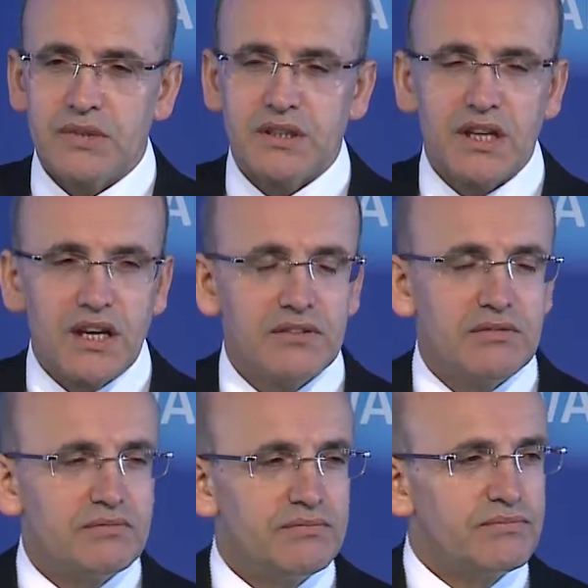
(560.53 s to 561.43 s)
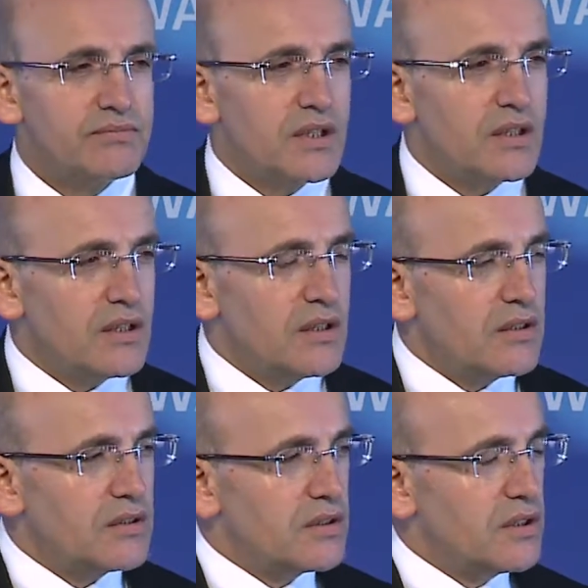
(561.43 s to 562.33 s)
Again,
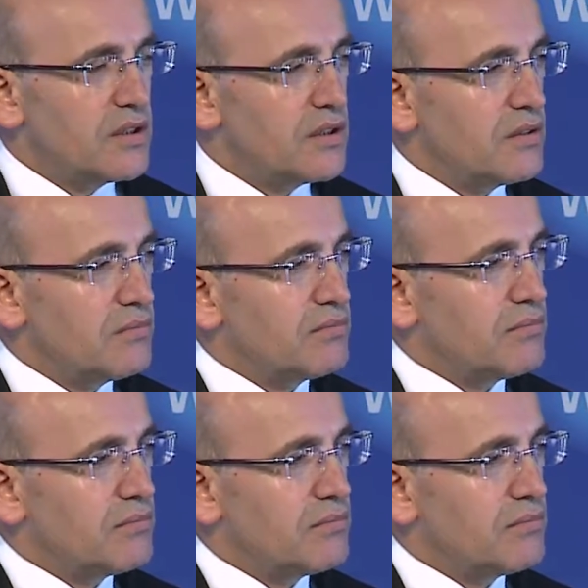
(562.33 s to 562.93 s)
the